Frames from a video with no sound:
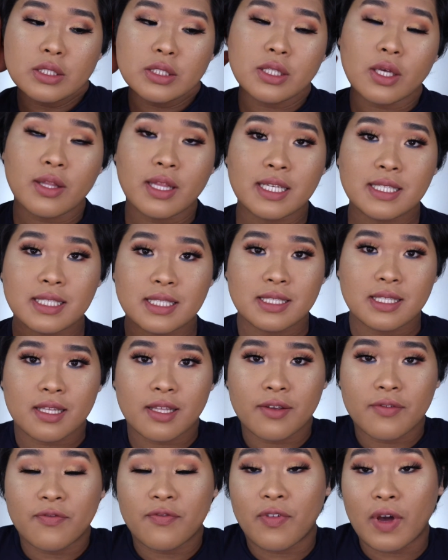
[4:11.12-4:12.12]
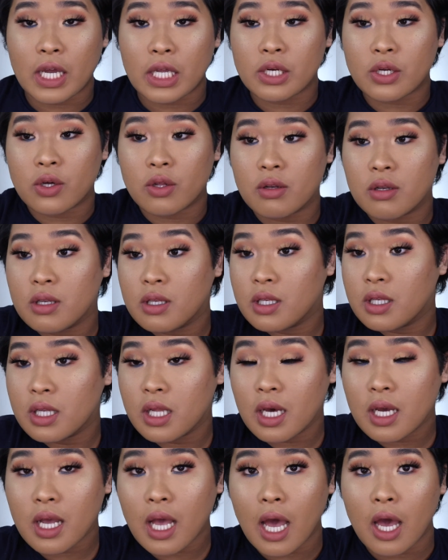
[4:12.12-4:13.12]
So this is the final
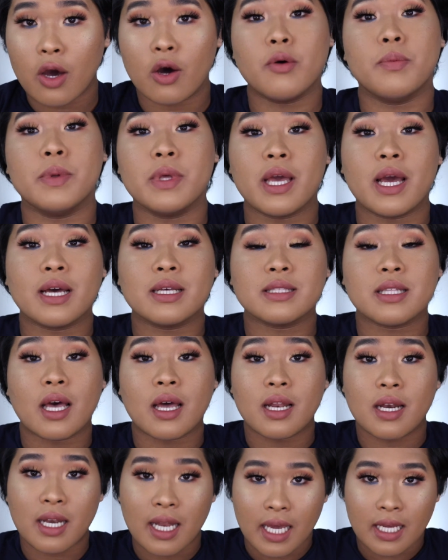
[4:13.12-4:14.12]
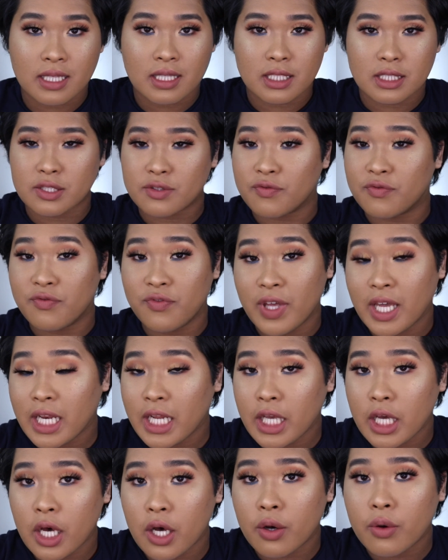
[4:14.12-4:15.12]
look. I hope you guys like this
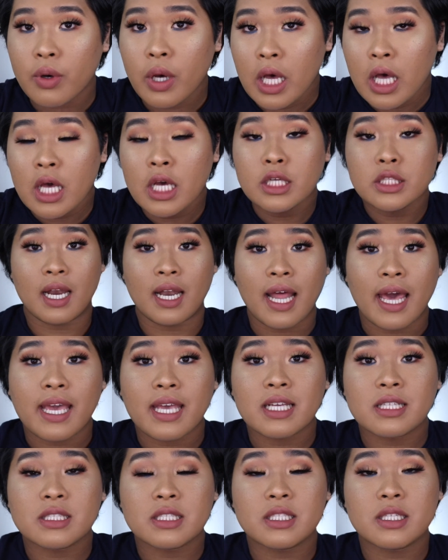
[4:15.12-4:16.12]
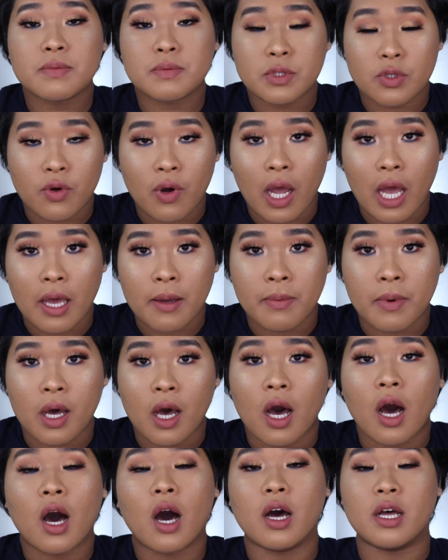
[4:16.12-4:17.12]
video. Like and
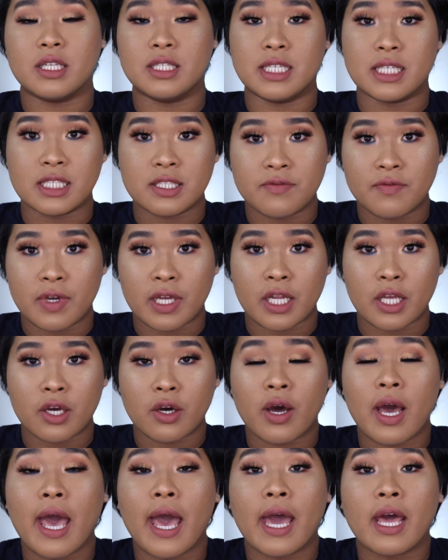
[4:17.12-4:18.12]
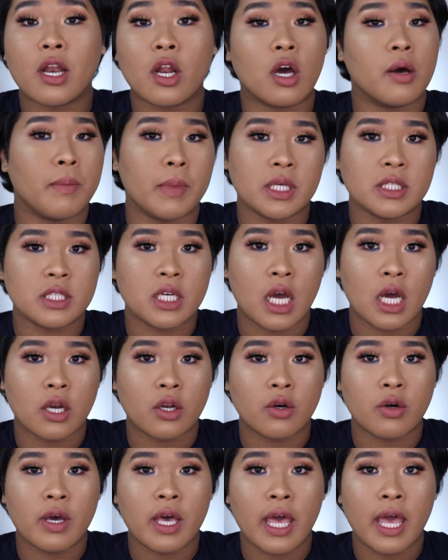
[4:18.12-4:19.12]
subscribe this video and on my
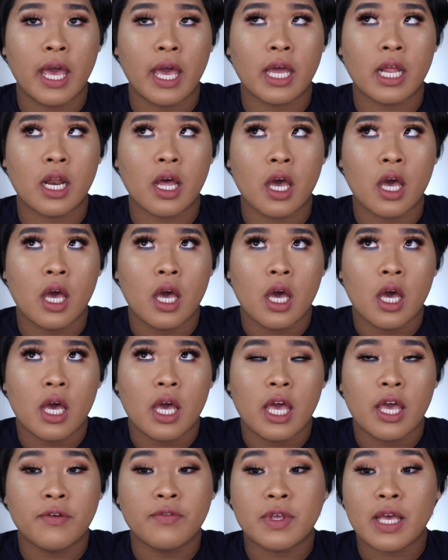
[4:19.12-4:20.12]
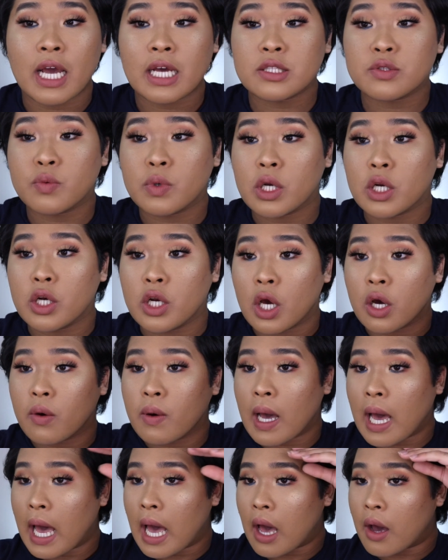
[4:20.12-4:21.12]
channel. And if you guys want to know
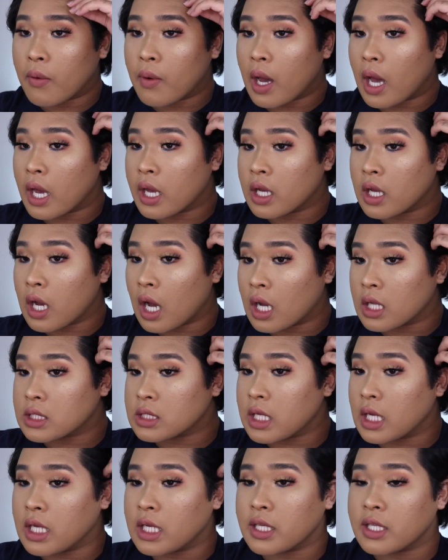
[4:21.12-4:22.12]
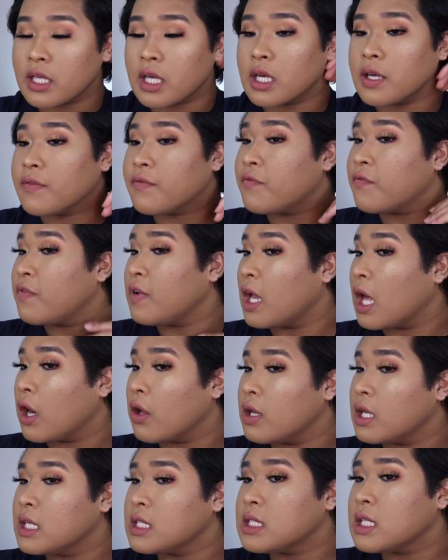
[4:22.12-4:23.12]
how I got a
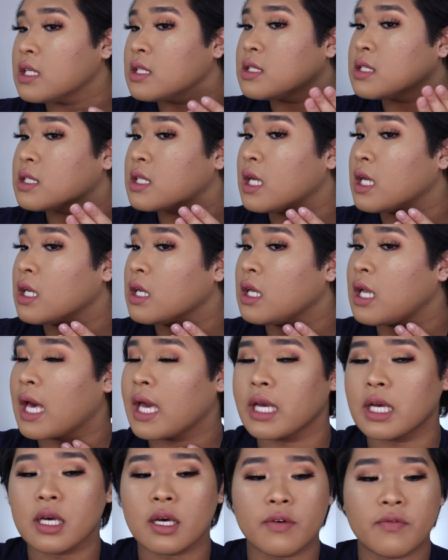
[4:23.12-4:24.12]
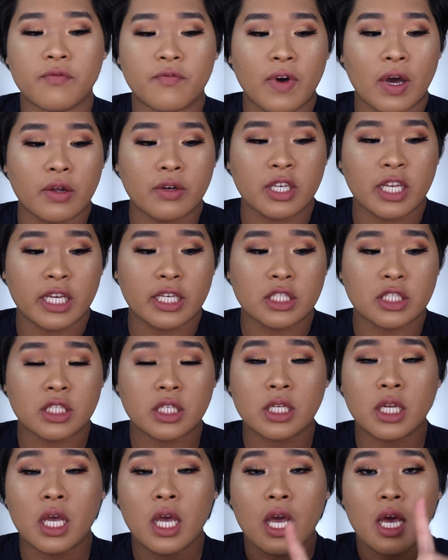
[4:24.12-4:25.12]
flawless skin-like
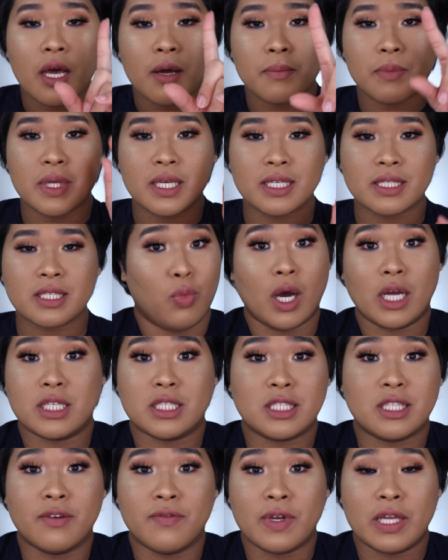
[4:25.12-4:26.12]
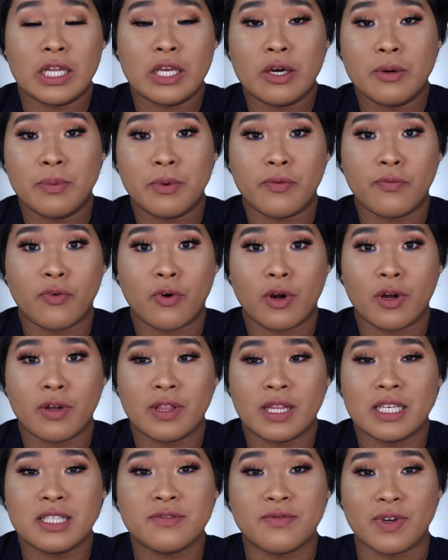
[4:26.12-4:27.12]
foundation, please watch the video before
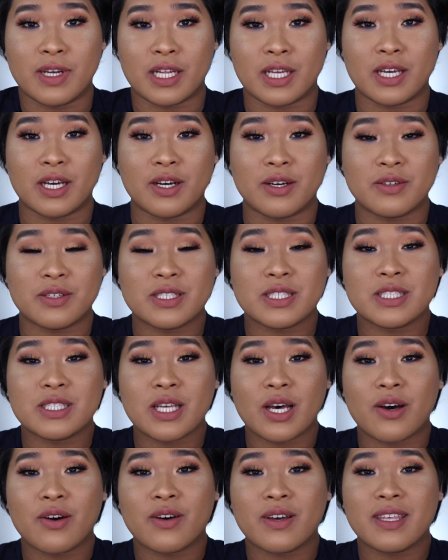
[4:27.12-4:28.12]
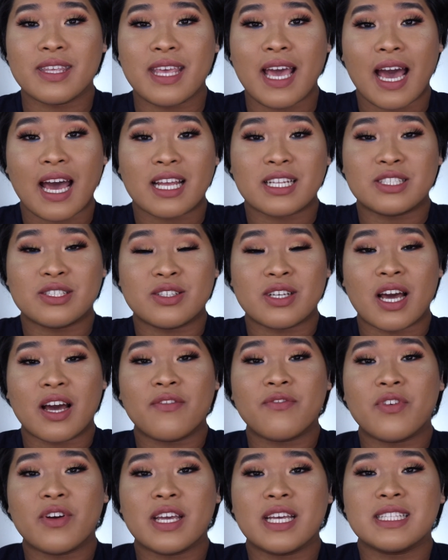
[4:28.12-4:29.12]
this video. So yeah, do
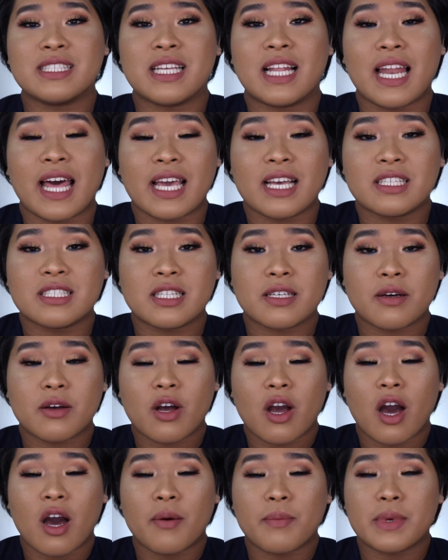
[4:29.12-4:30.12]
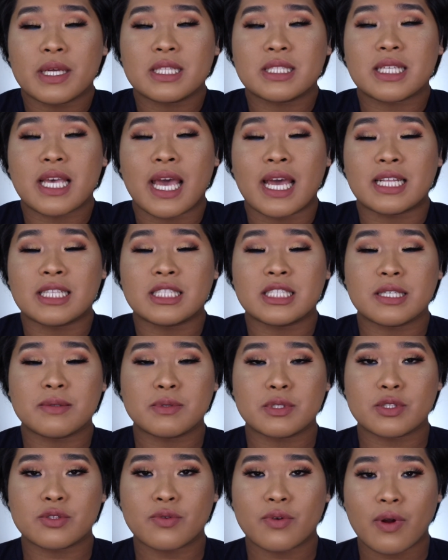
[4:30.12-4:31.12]
not forget to like, comment, and
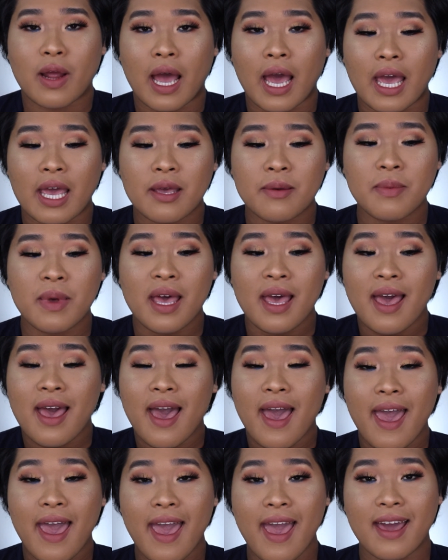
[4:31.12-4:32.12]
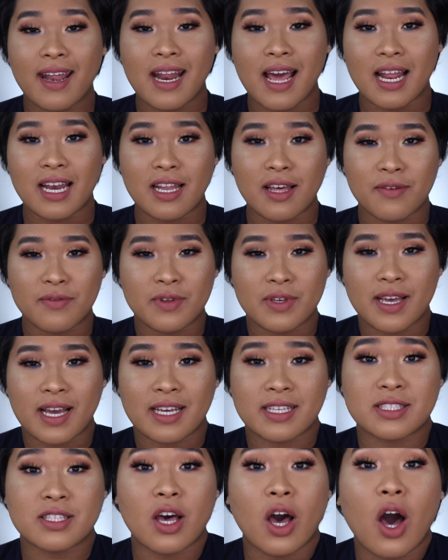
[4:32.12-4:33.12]
subscribe. And I love you
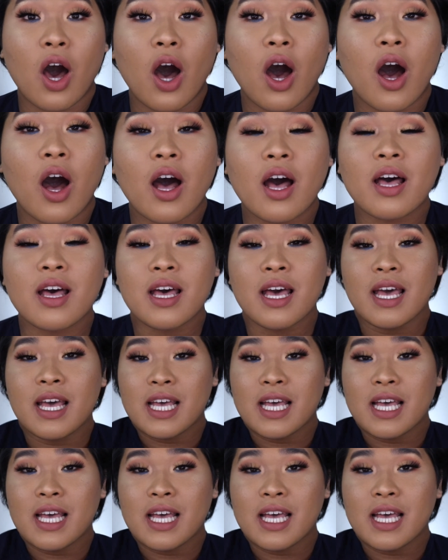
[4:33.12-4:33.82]
guys all.